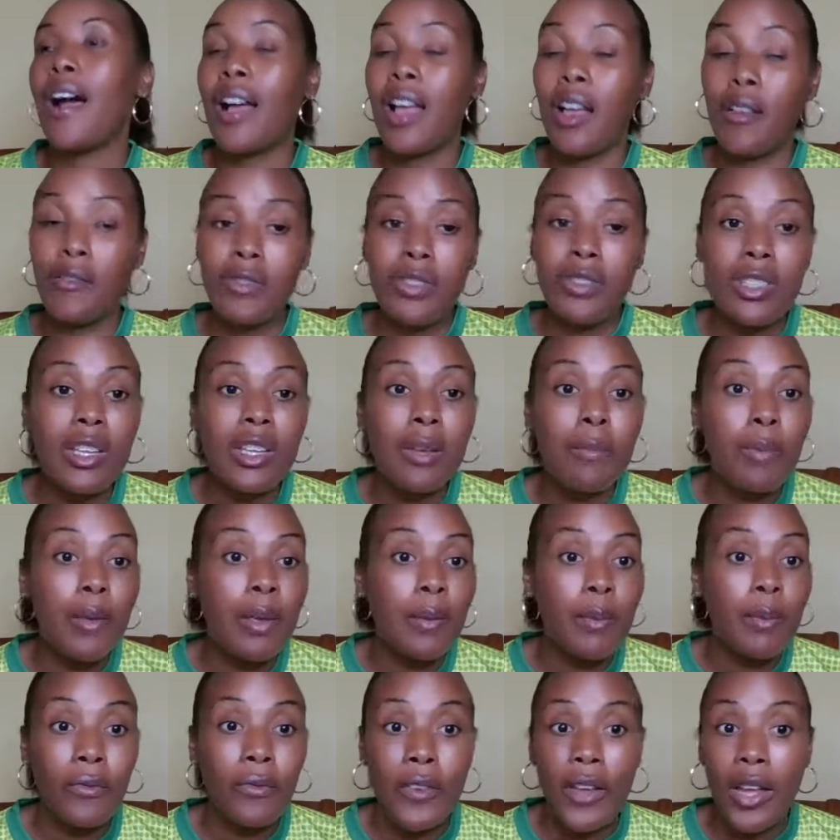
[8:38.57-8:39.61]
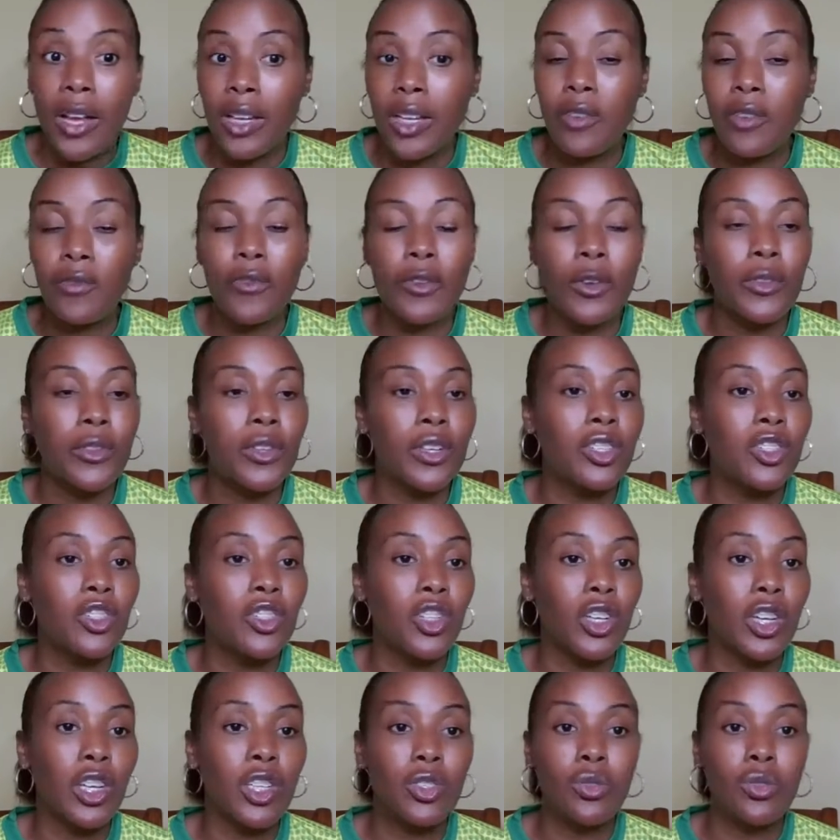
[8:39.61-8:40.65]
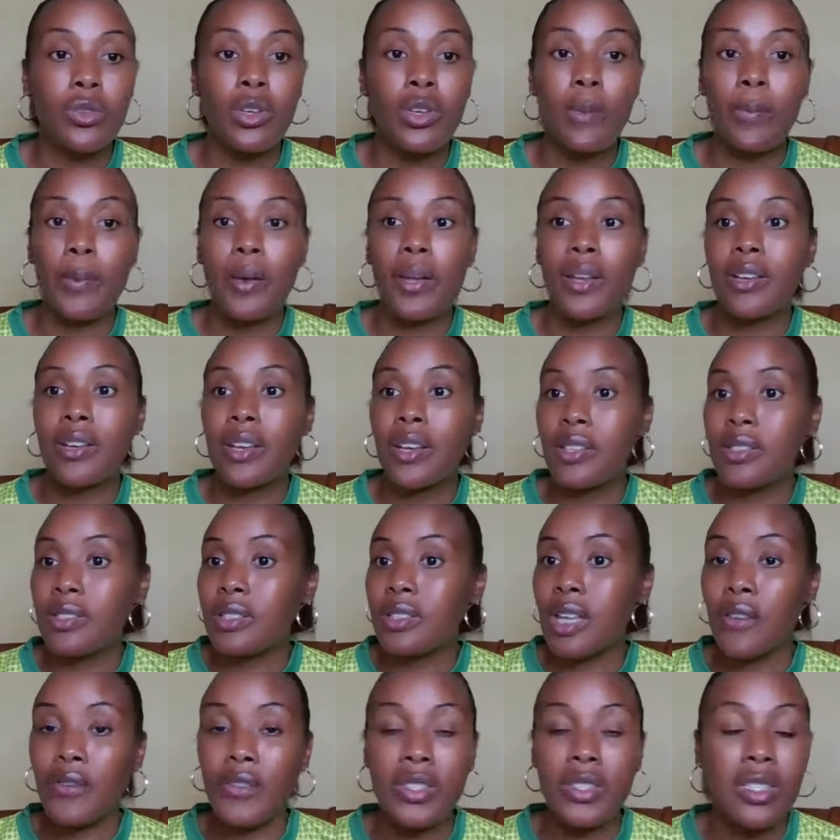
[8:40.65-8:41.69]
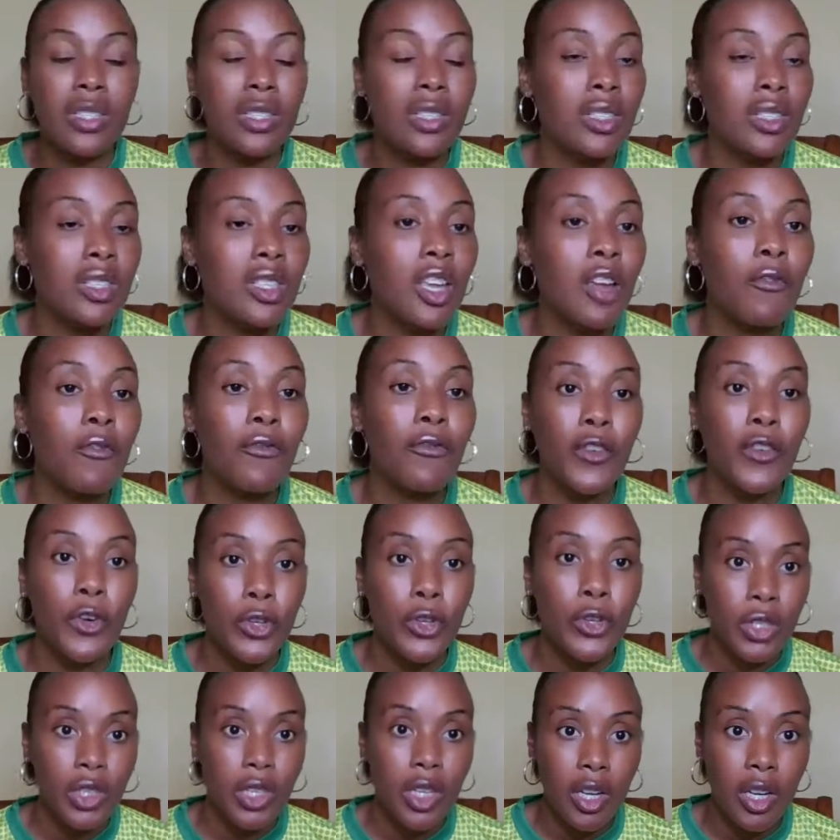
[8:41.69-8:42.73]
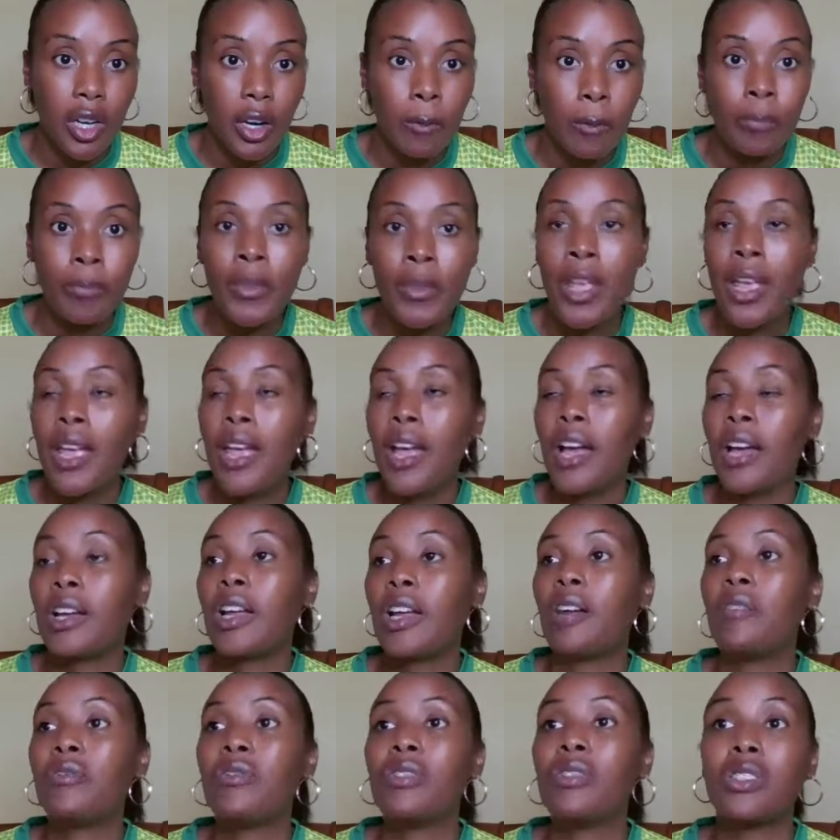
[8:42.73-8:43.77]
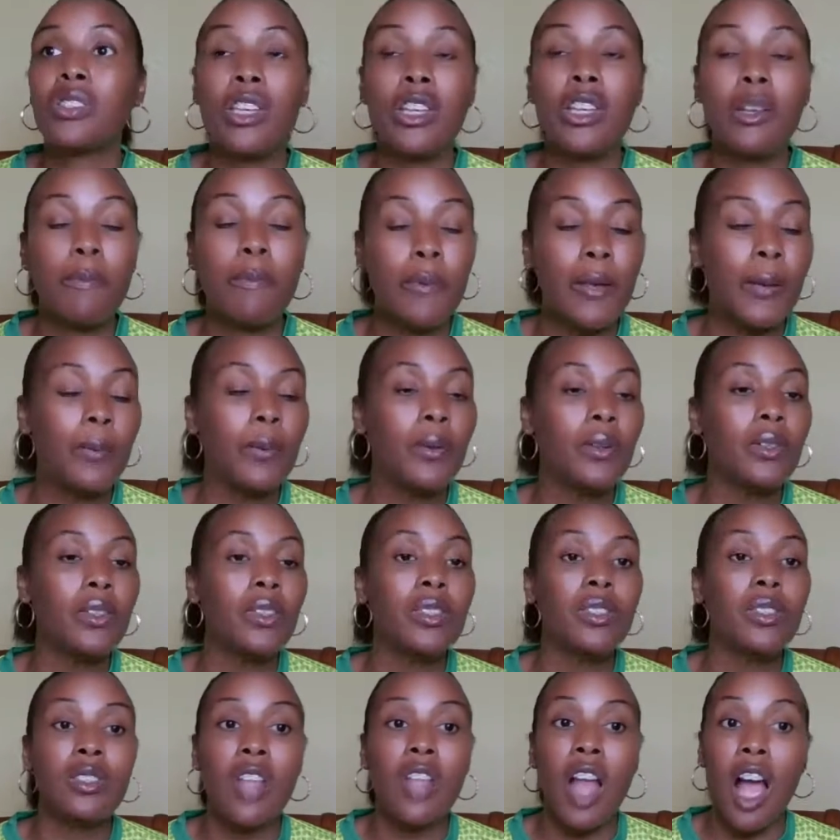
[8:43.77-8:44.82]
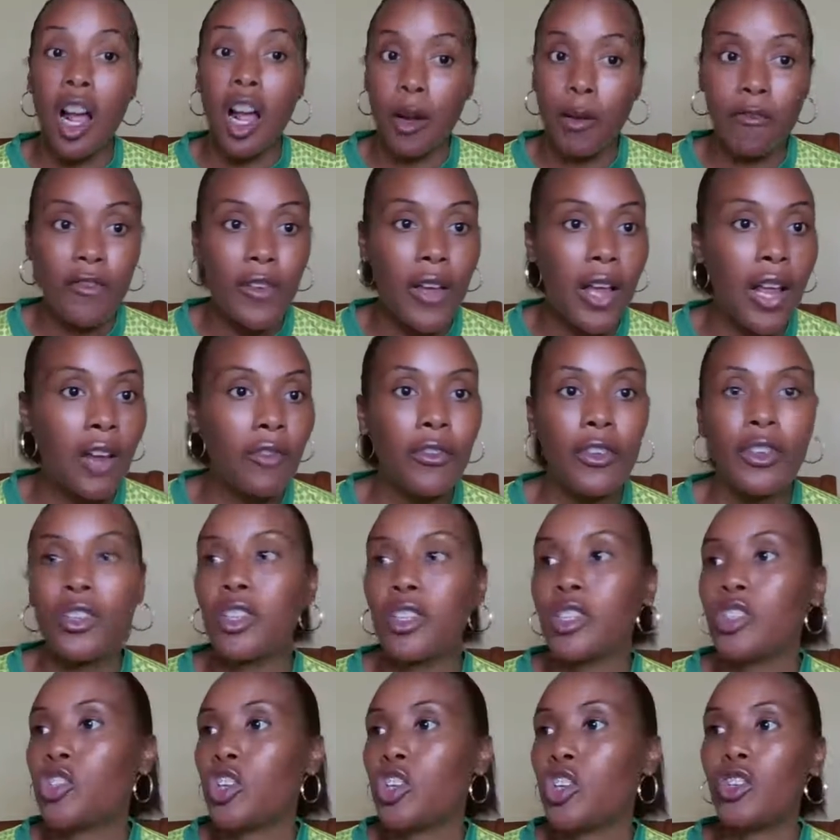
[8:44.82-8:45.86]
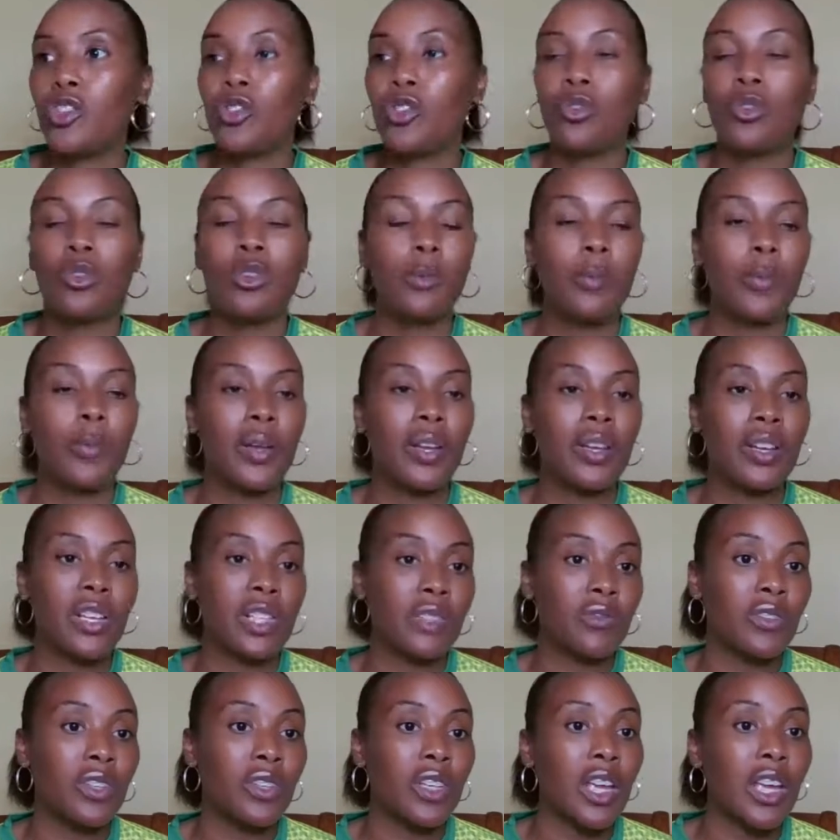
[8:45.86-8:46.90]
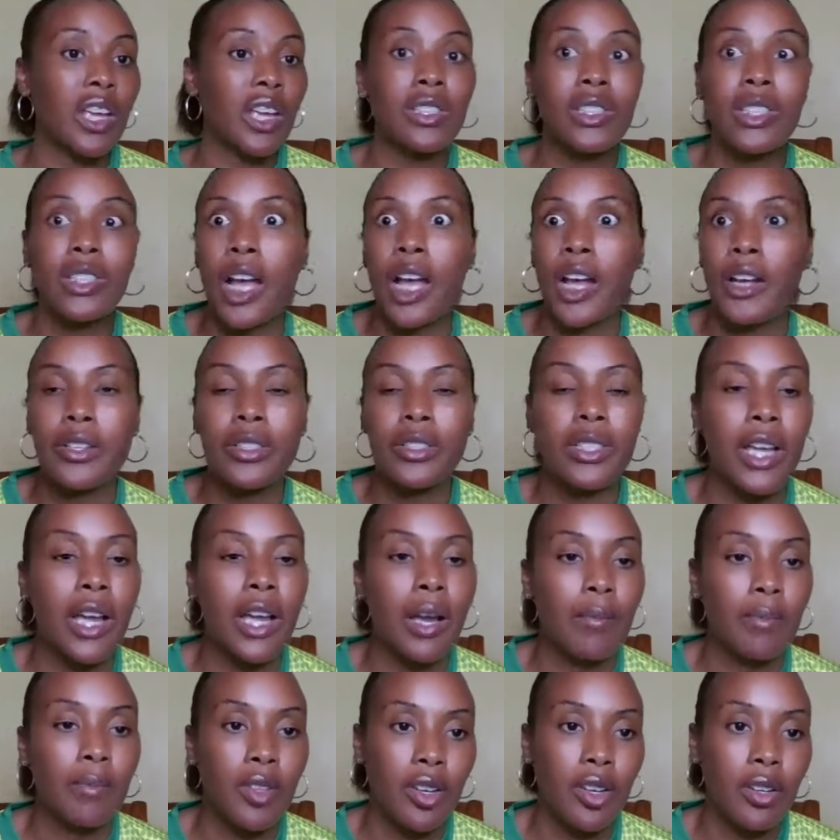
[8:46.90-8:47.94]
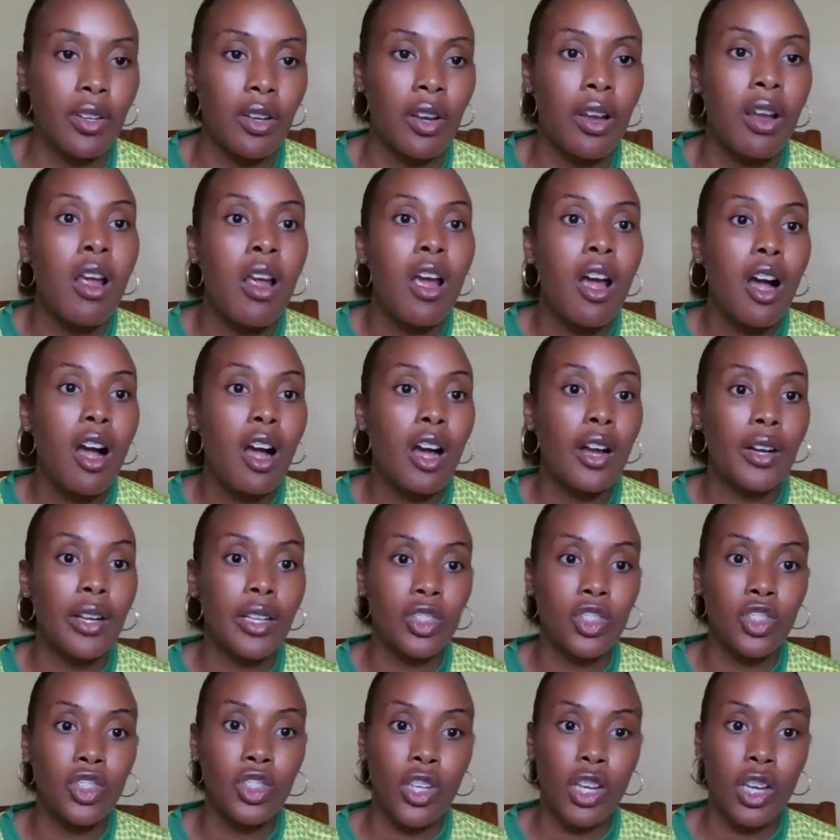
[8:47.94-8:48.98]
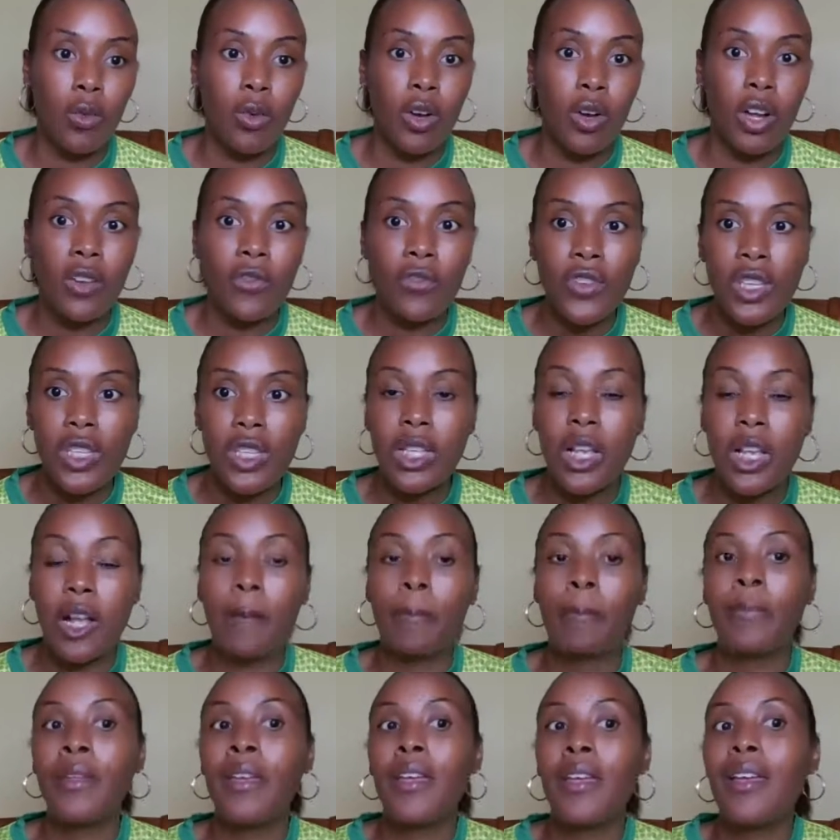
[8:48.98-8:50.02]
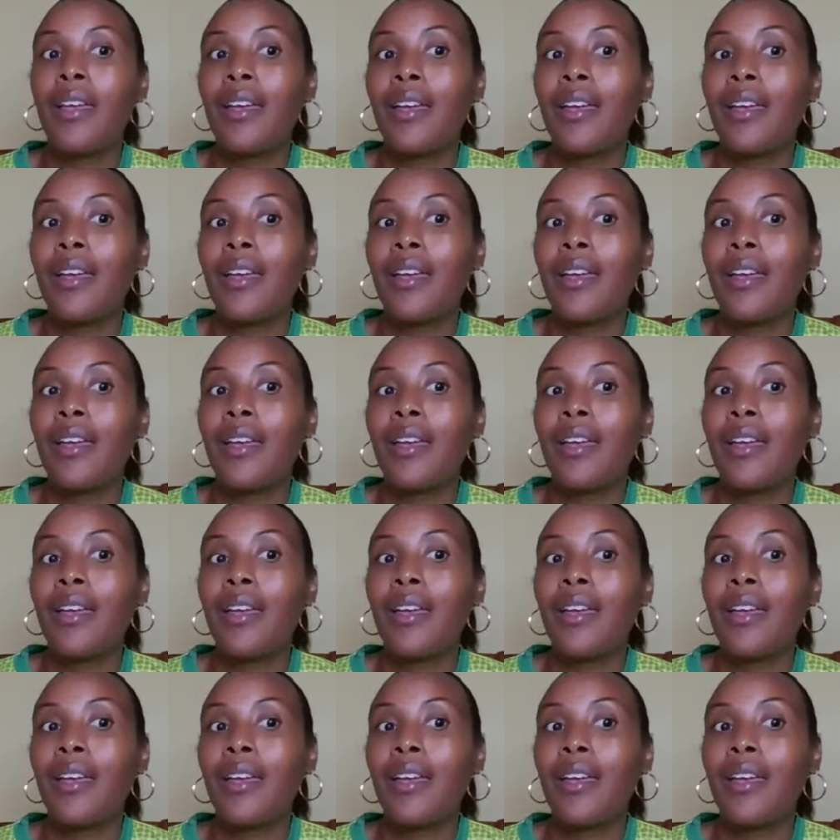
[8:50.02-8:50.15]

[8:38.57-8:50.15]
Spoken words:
I have seen people filing for their J2 dependents ever since their first year, and I've seen people not file for their J2 dependents for the entire time they're on a J1 visa.